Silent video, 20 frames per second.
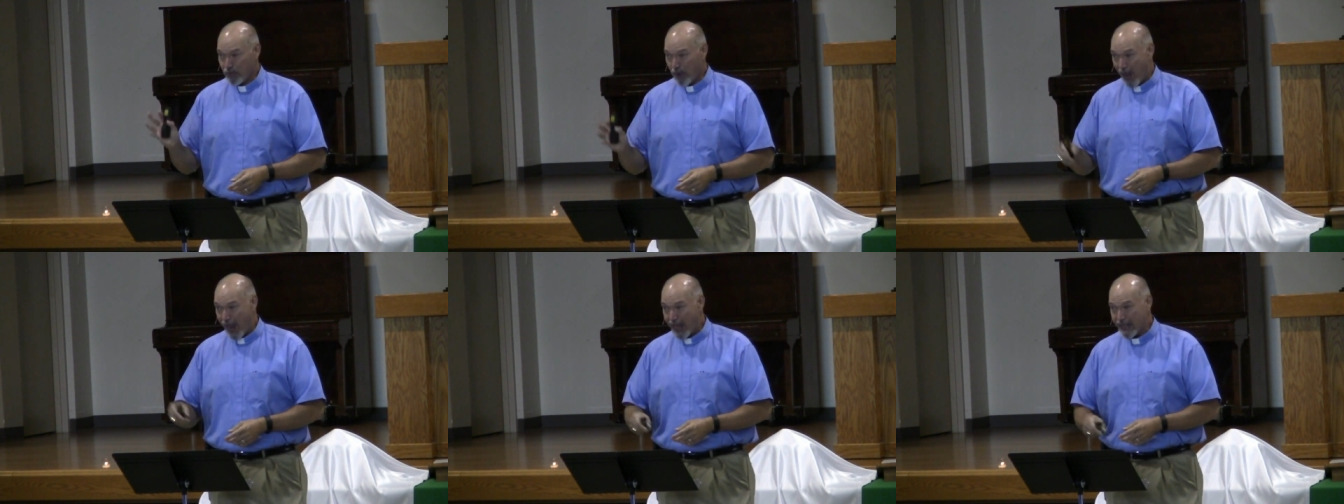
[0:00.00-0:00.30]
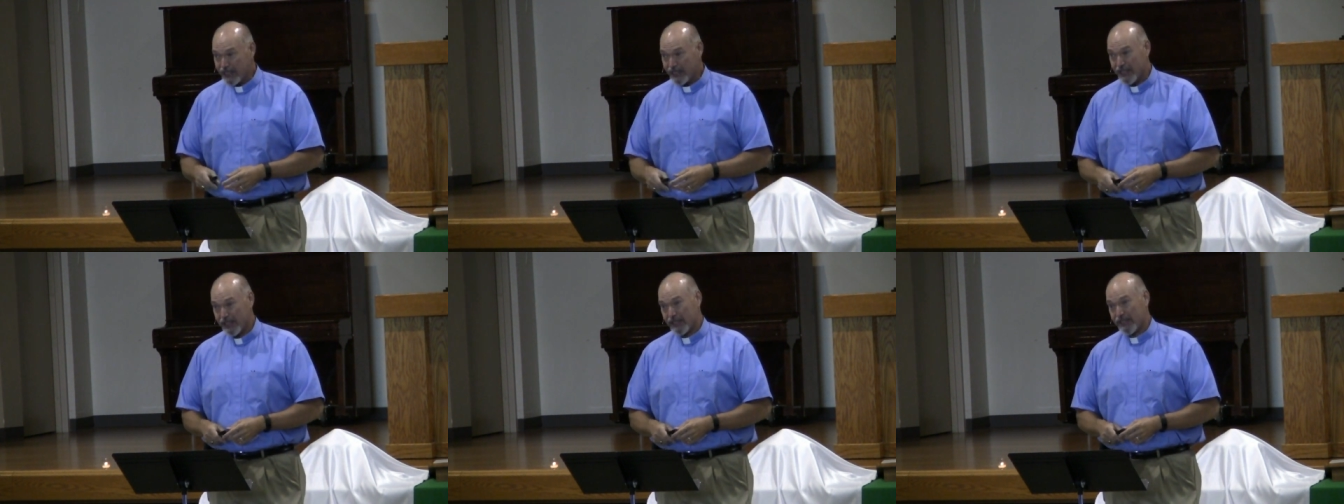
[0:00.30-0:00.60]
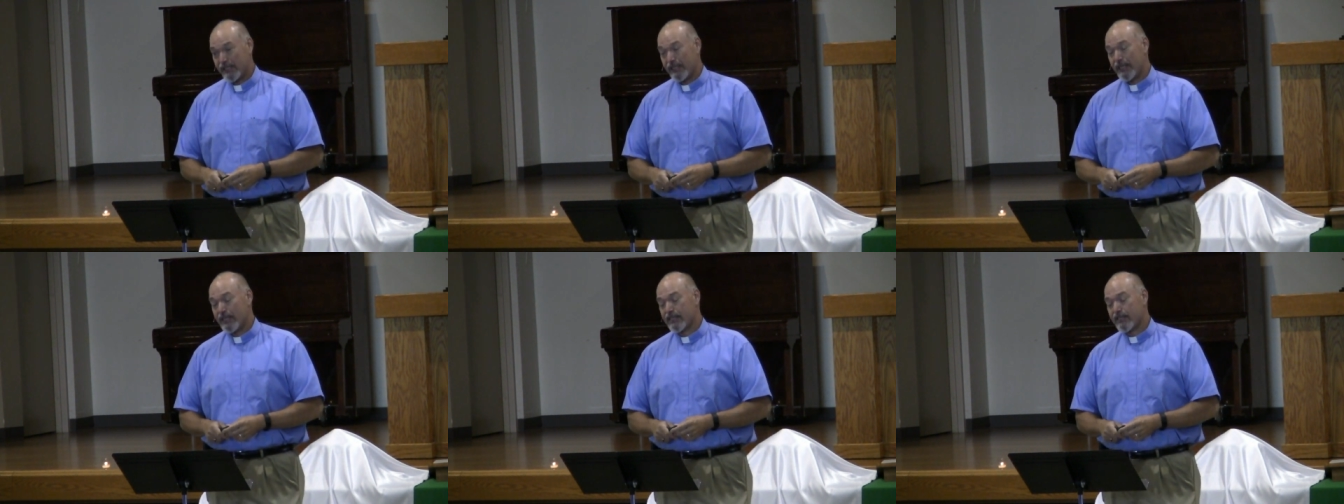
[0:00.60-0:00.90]

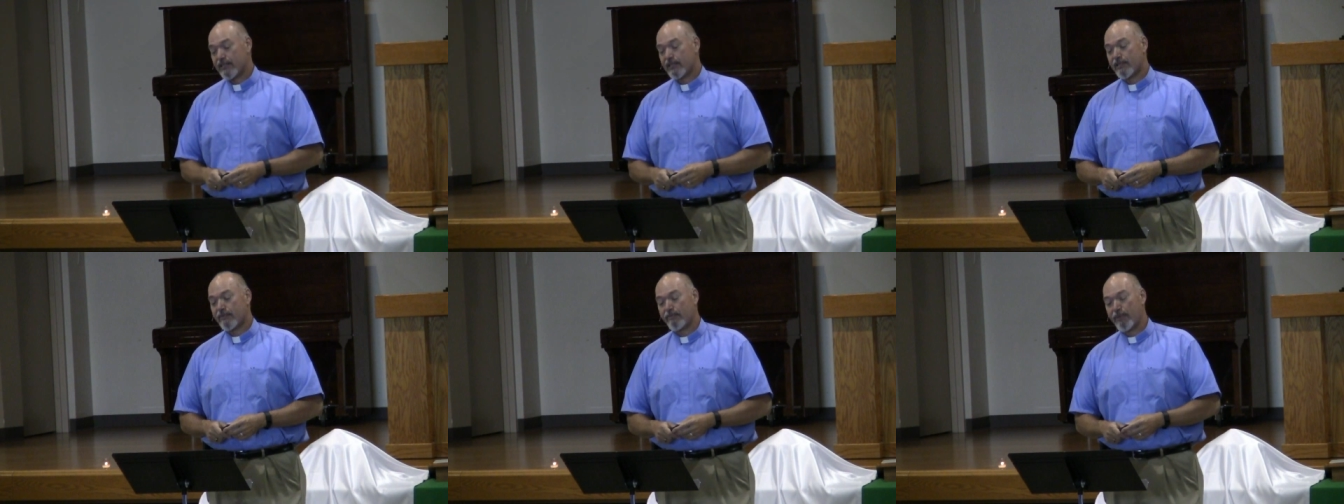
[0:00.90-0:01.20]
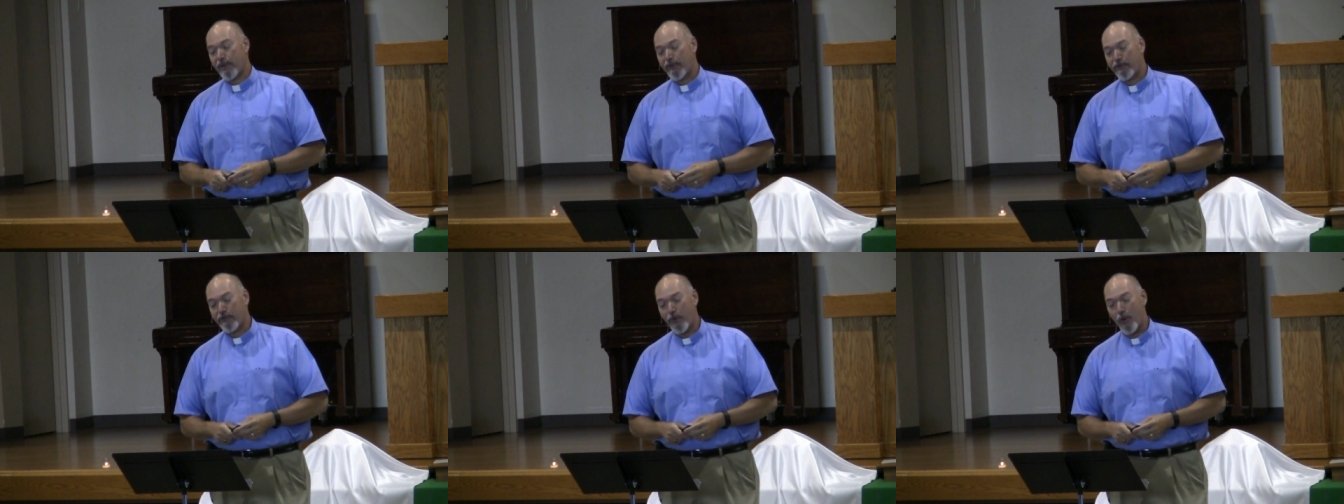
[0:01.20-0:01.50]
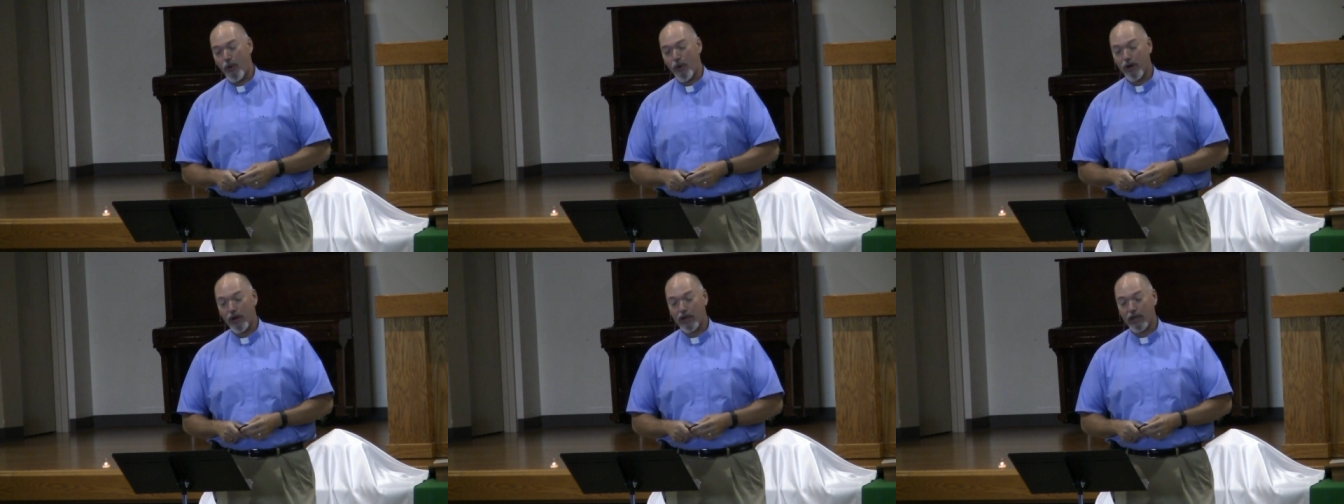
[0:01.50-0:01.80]
righteousness
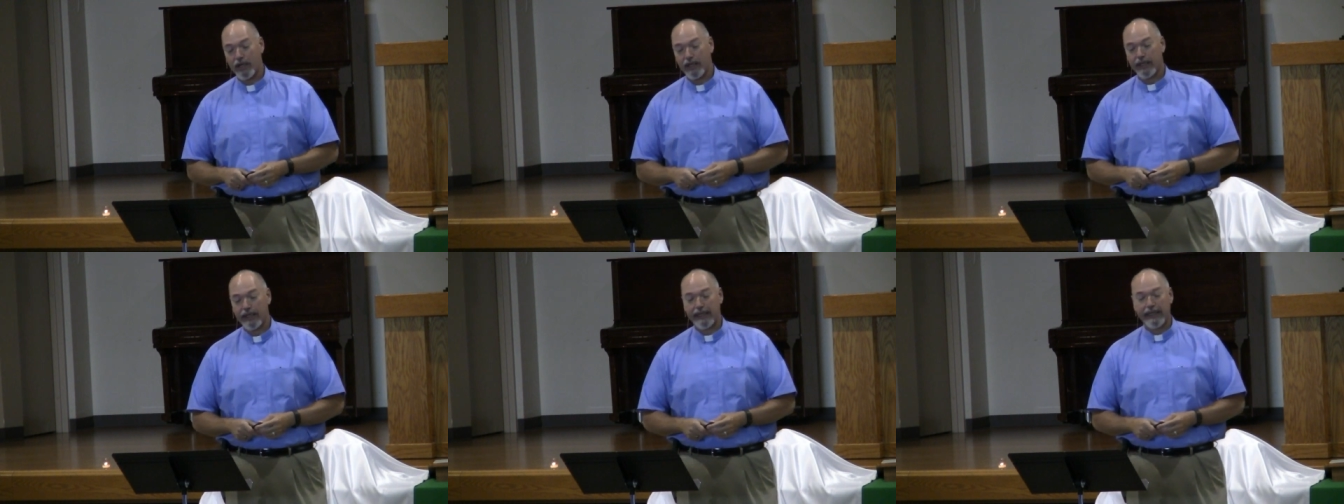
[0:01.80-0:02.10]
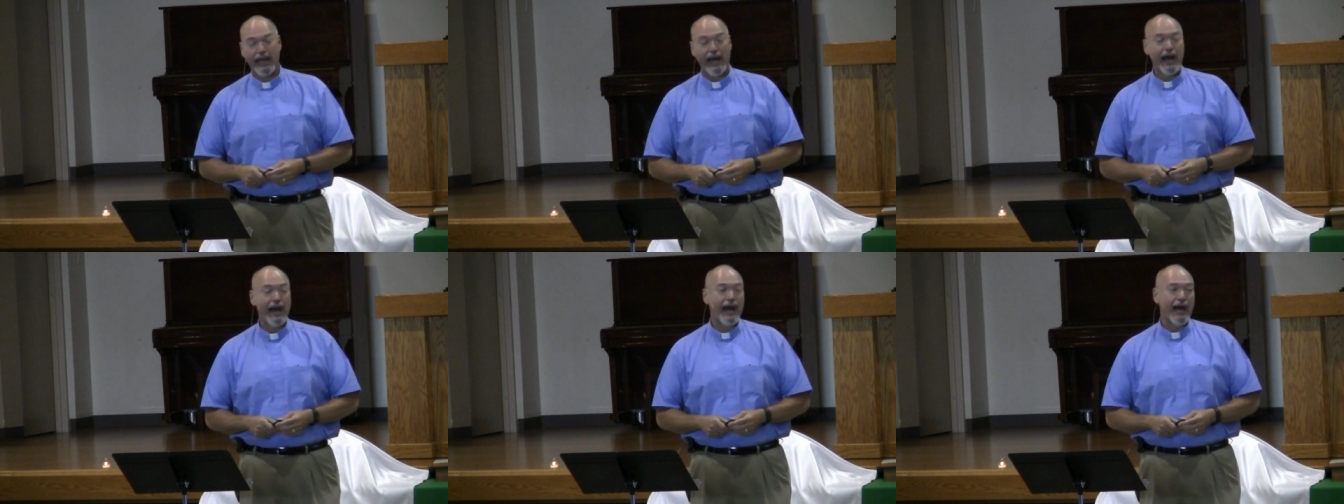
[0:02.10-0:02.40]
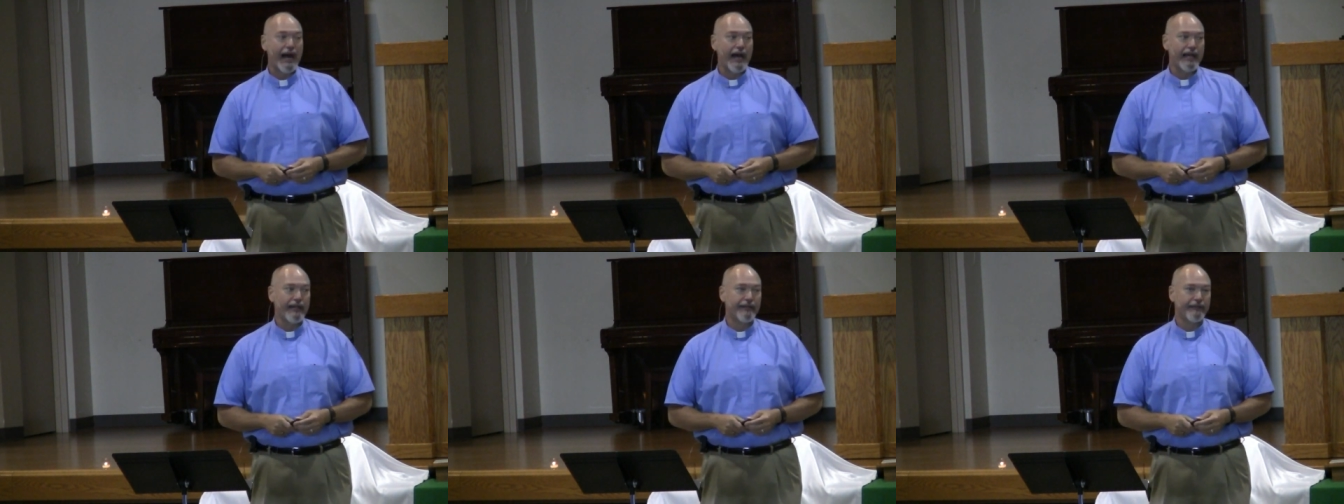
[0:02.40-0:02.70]
before
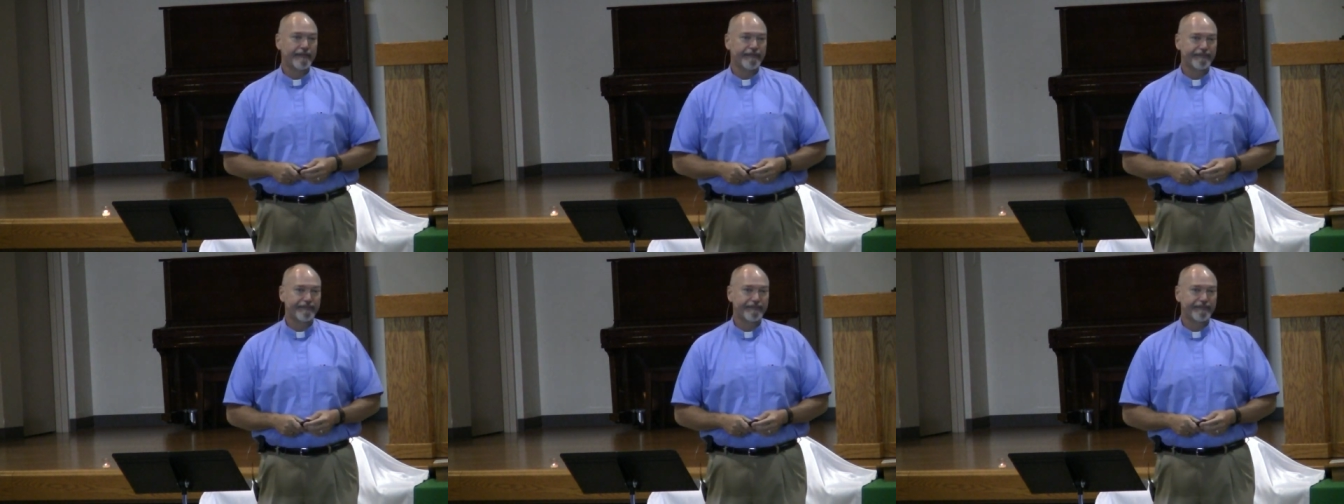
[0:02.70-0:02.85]
God.